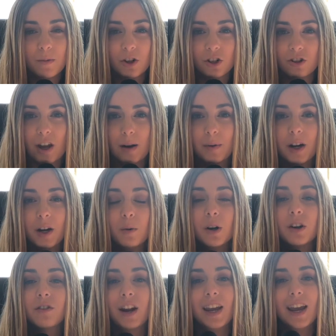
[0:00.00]
Bush Library were
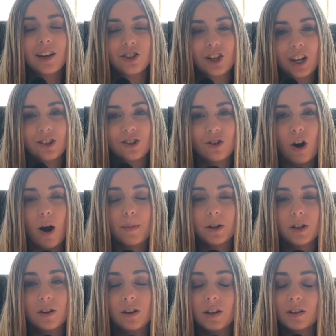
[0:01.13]
great educational
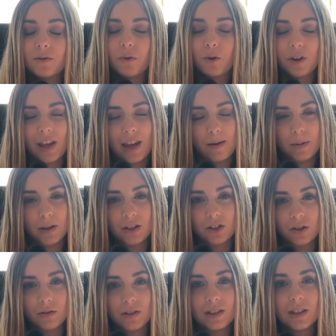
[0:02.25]
opportunities for the AP
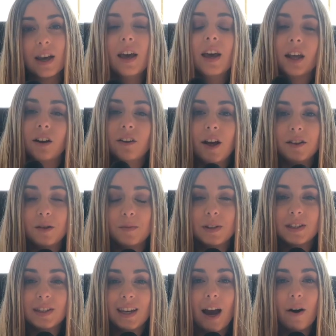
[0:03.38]
students and allowed them to
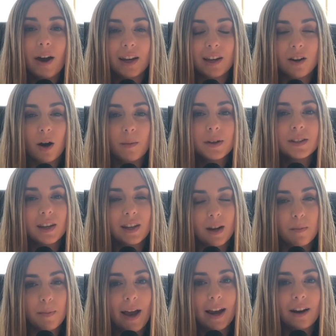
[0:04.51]
see how economics can
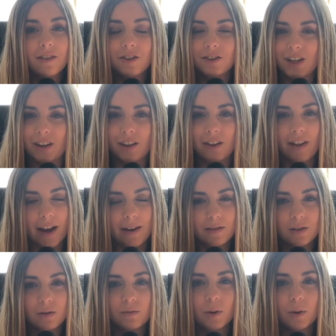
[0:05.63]
impact their daily lives.